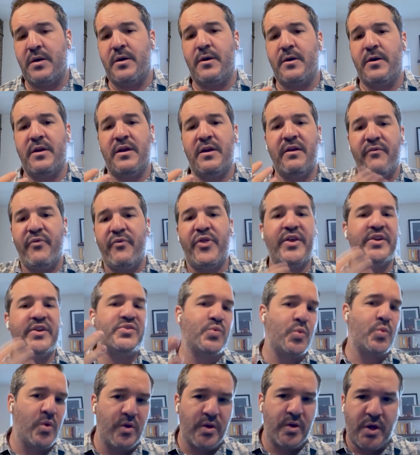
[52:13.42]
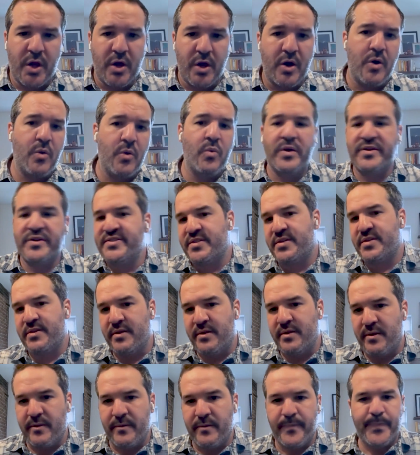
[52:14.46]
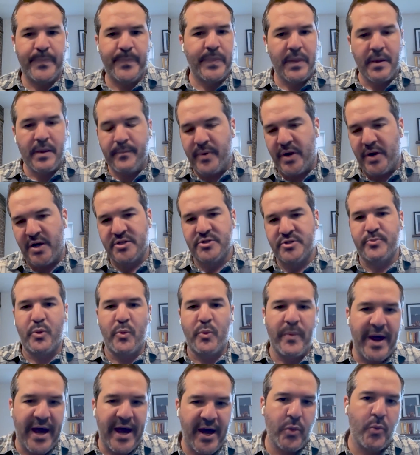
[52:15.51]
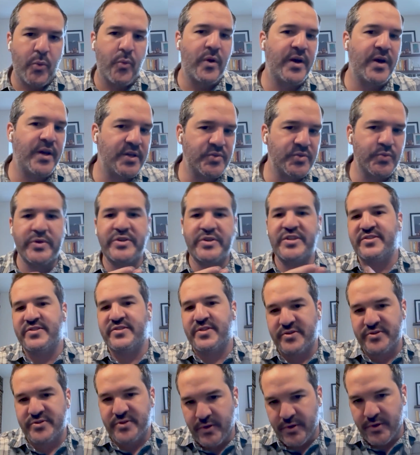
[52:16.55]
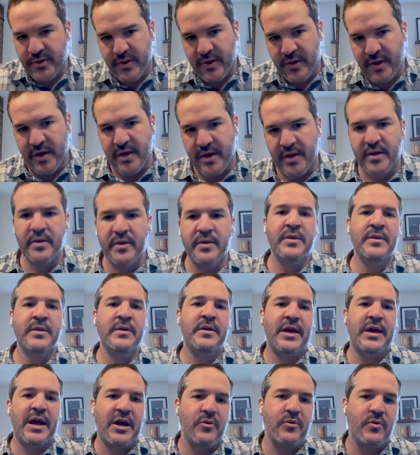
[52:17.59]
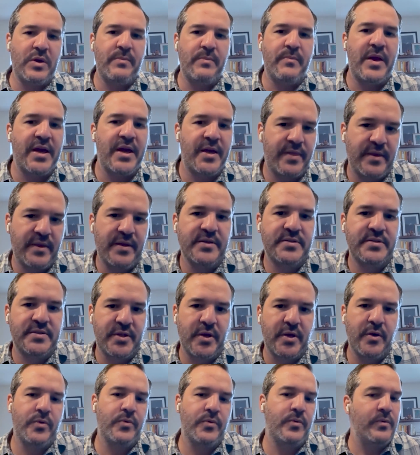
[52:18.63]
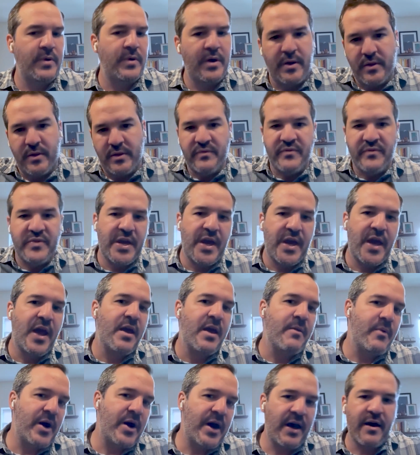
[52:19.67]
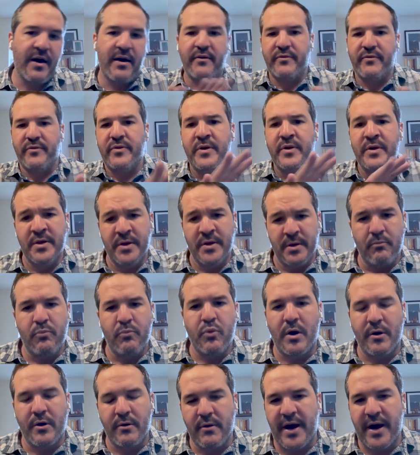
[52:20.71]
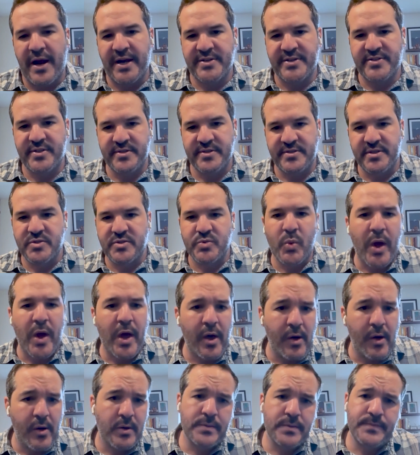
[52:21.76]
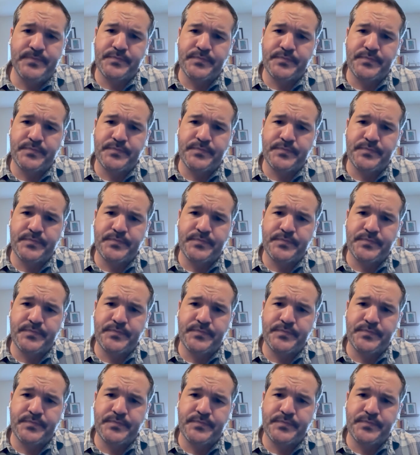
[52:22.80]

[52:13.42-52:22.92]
if this were to go, what's the possible pathways? What does this look like? How do we make this go through not only the VA, but have broader access as well?